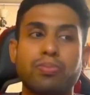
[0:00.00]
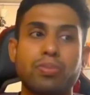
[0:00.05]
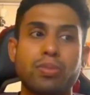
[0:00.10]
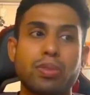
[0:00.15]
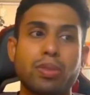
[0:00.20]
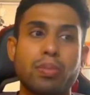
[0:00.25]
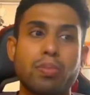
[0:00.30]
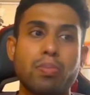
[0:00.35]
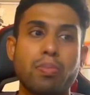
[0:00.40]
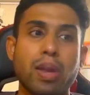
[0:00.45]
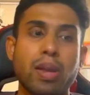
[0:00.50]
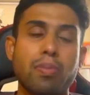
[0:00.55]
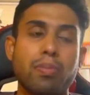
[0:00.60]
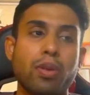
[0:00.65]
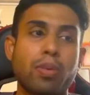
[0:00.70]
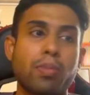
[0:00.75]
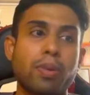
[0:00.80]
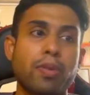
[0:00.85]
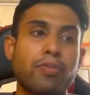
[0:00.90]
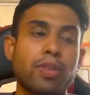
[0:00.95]
the main
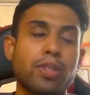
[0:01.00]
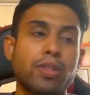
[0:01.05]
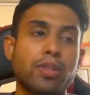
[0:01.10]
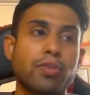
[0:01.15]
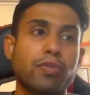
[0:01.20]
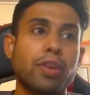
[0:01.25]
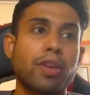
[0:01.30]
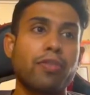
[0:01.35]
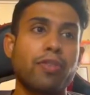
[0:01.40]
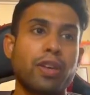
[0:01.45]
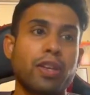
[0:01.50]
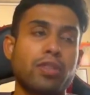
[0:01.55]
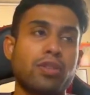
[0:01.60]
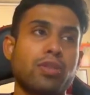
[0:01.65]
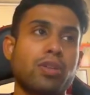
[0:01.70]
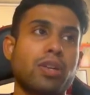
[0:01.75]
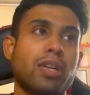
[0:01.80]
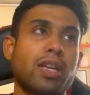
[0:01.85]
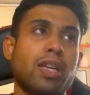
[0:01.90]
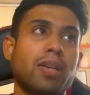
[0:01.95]
problem which we face
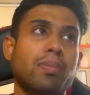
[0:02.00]
on a daily